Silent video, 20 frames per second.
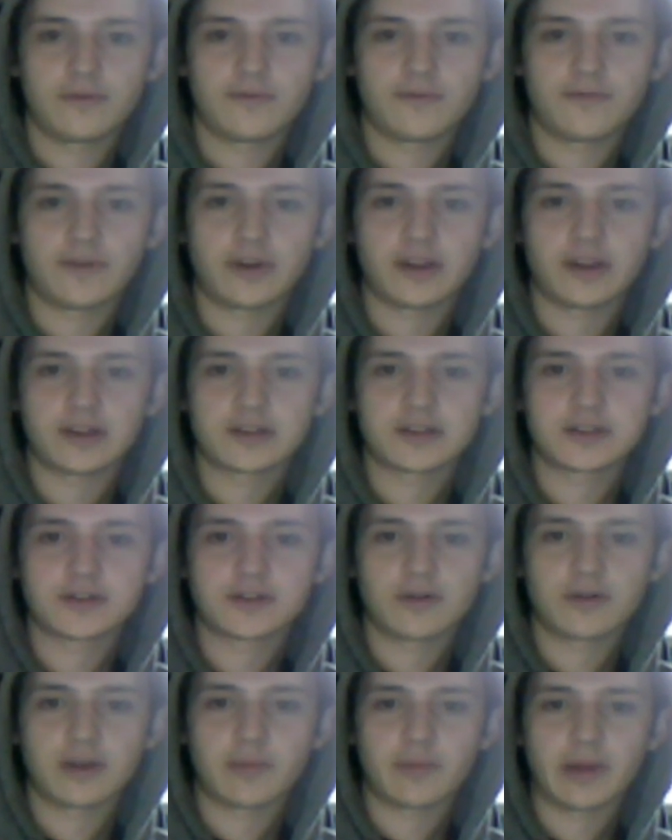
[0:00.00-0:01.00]
Funniest
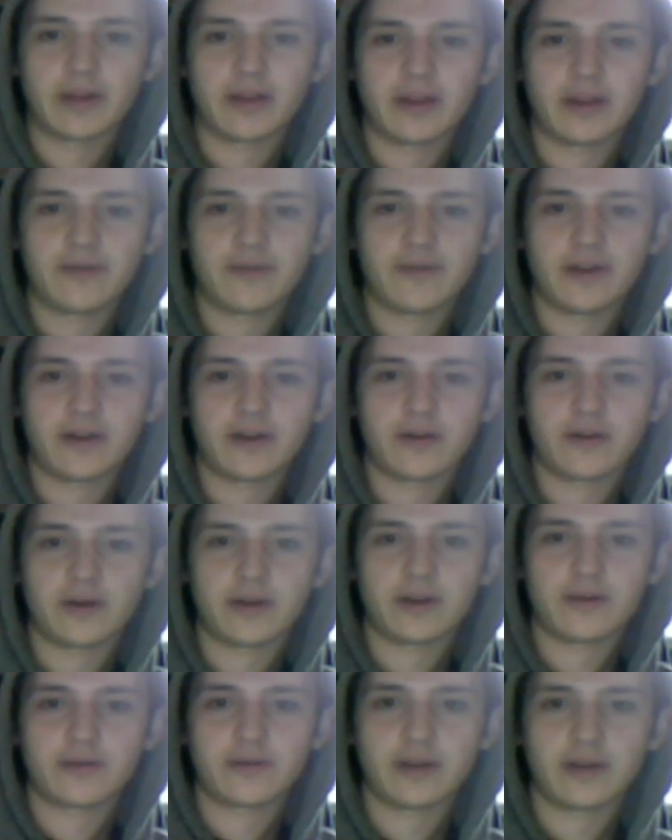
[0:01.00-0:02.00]
story in my life? I don't know. I
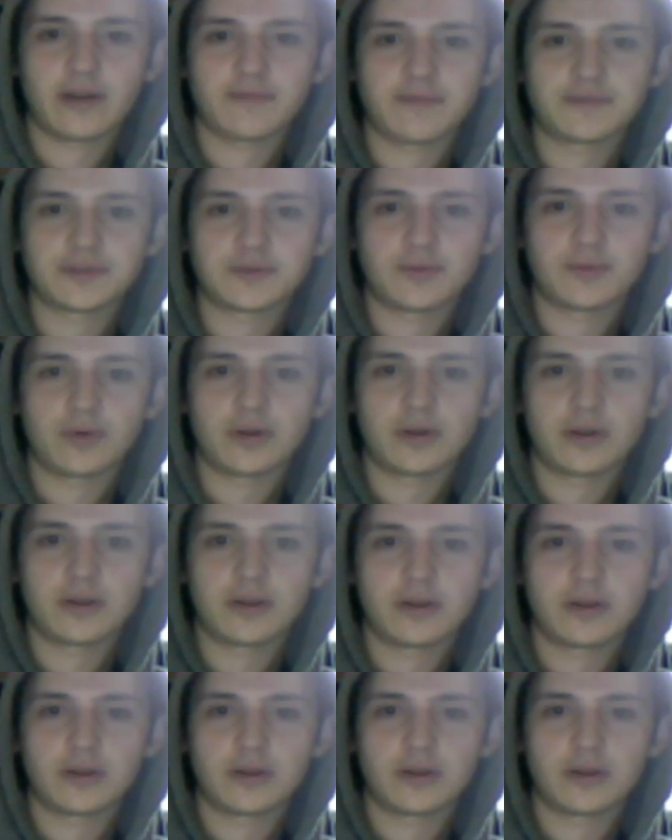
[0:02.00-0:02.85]
don't have just one.